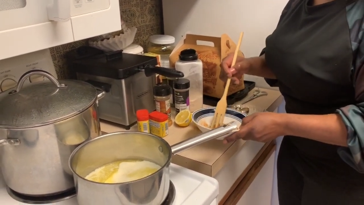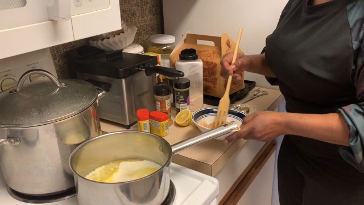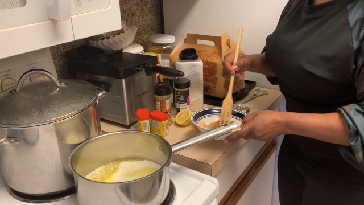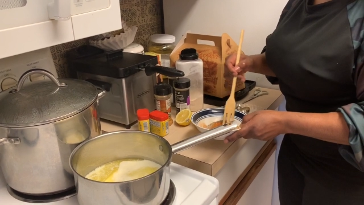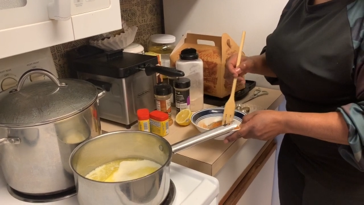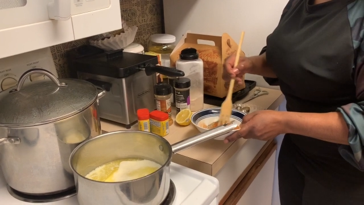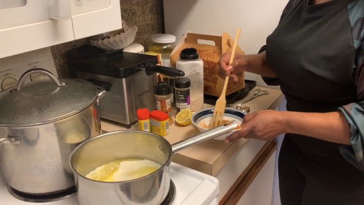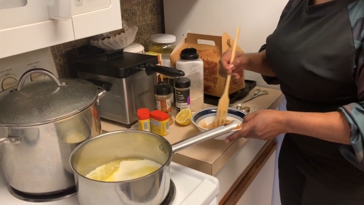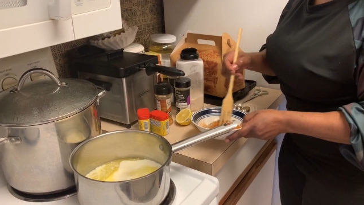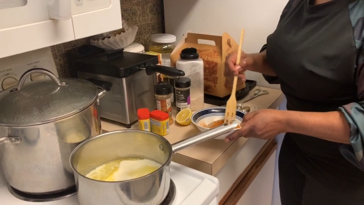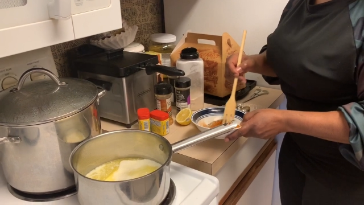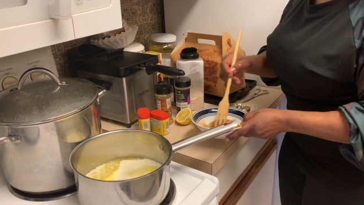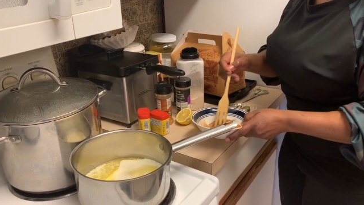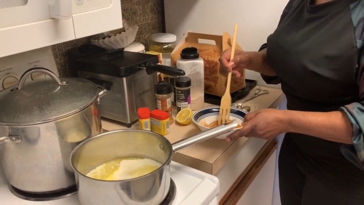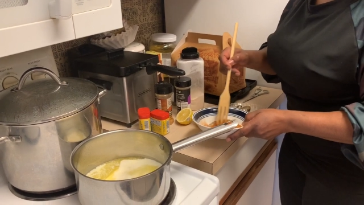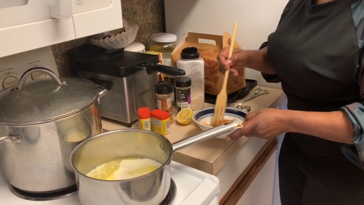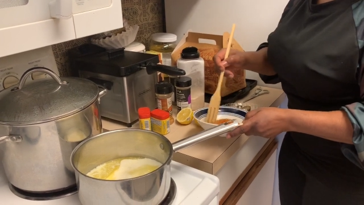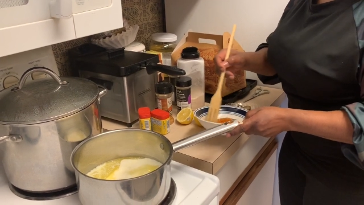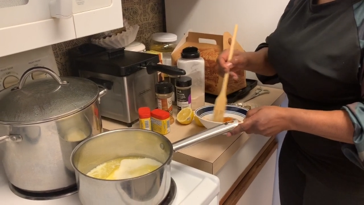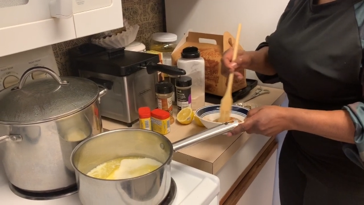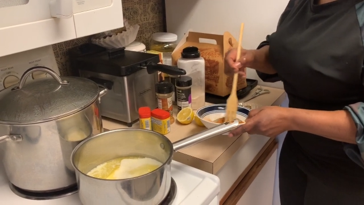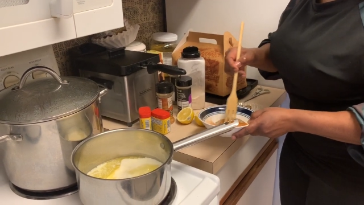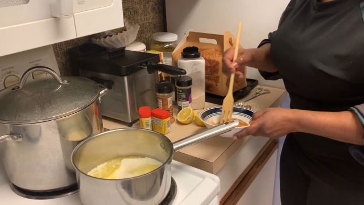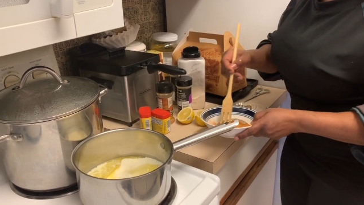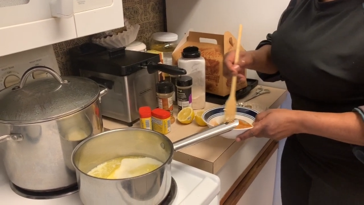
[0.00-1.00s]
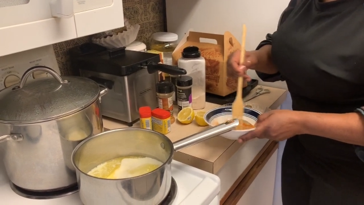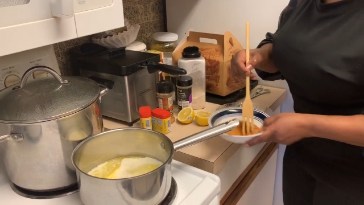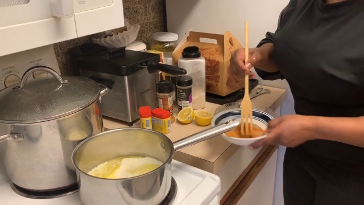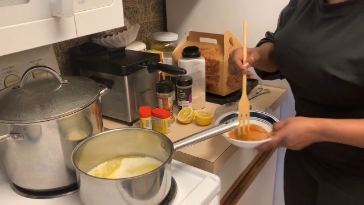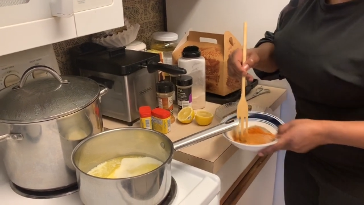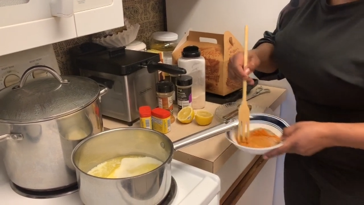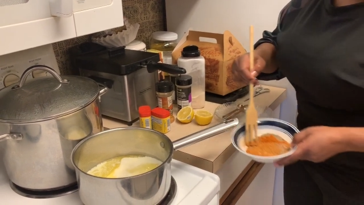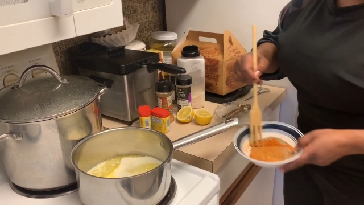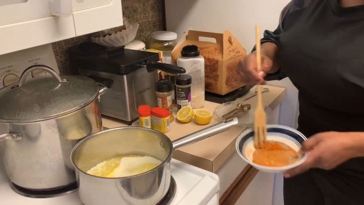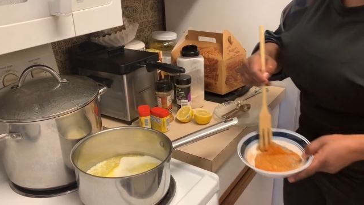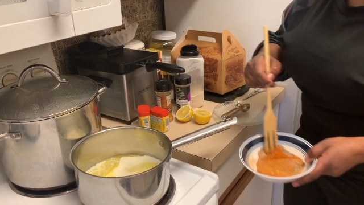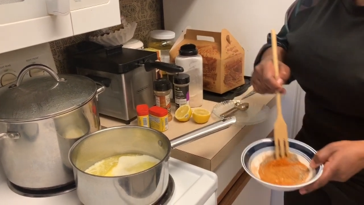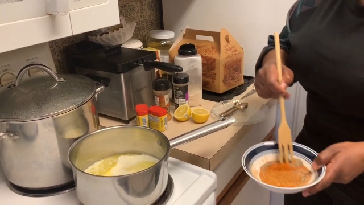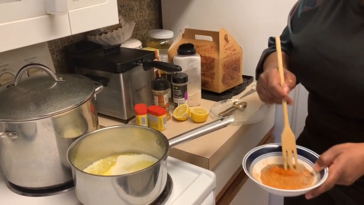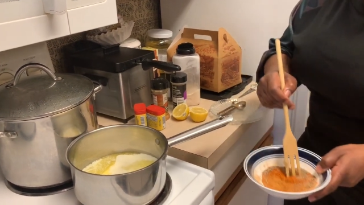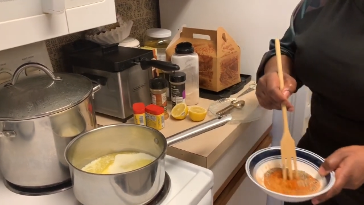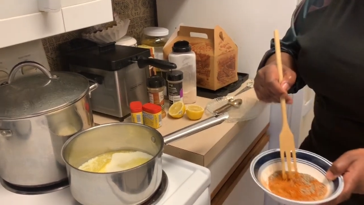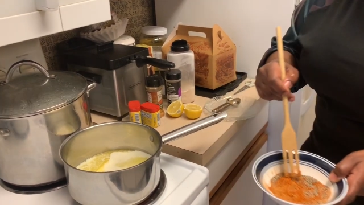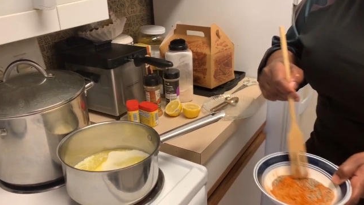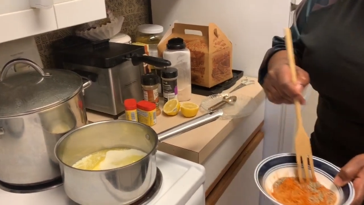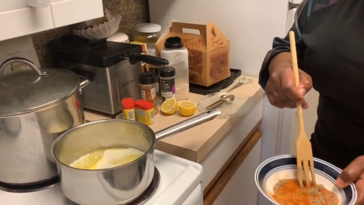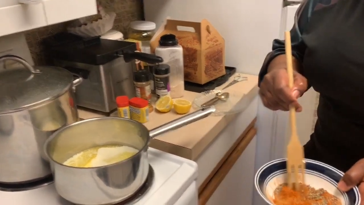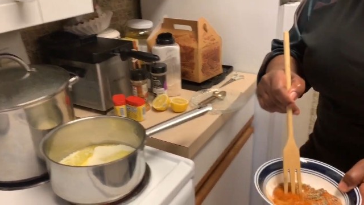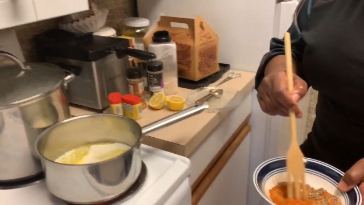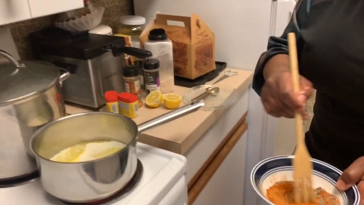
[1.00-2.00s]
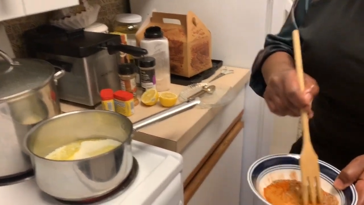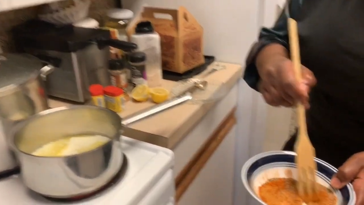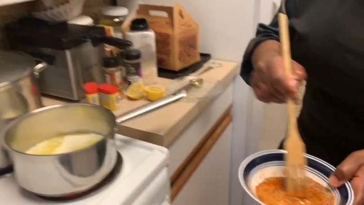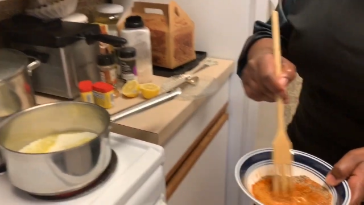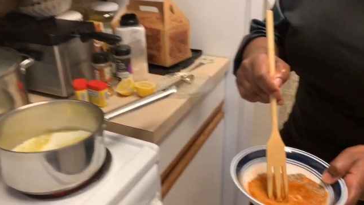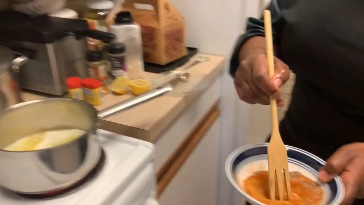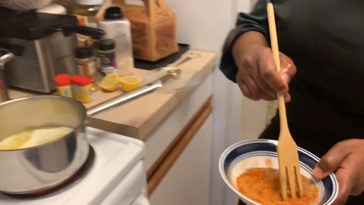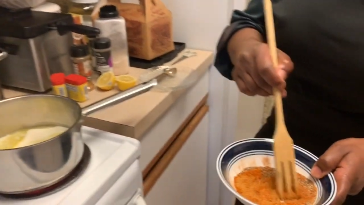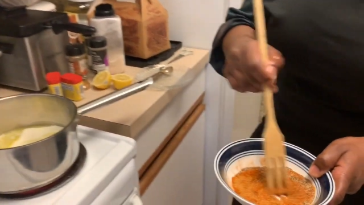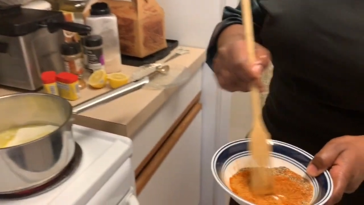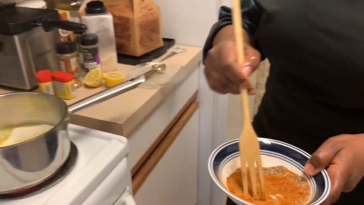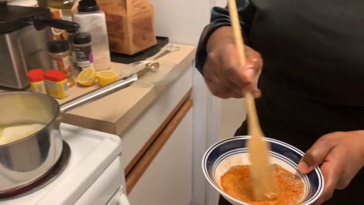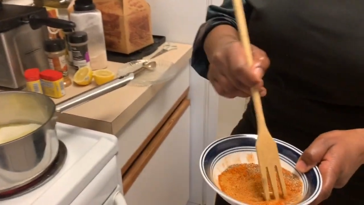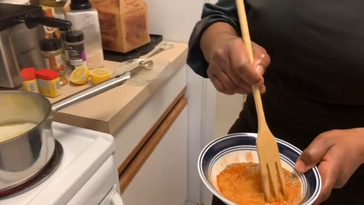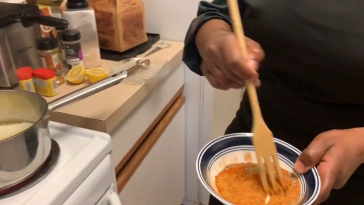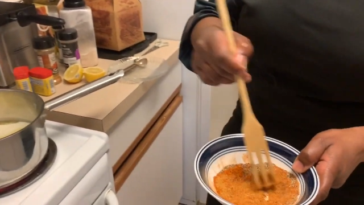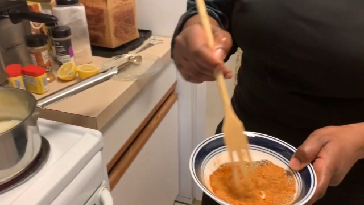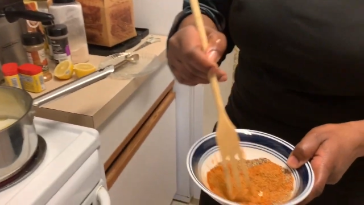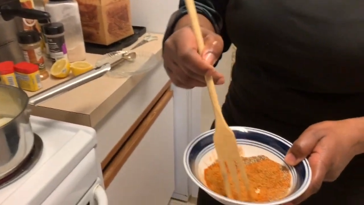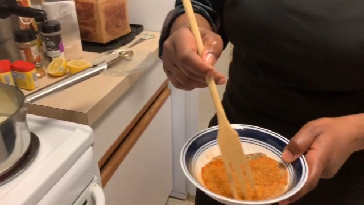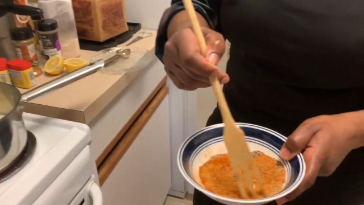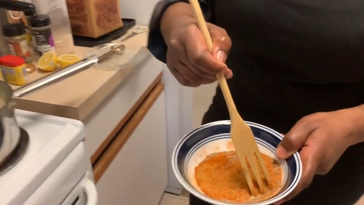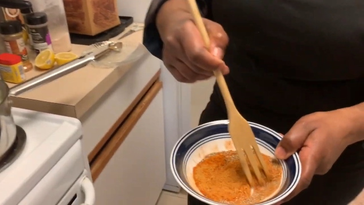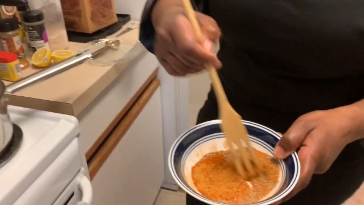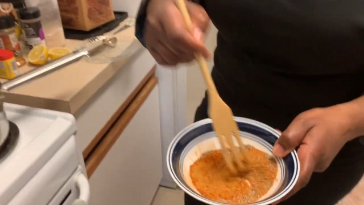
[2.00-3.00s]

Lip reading: No face is visible, so there are no lips to read.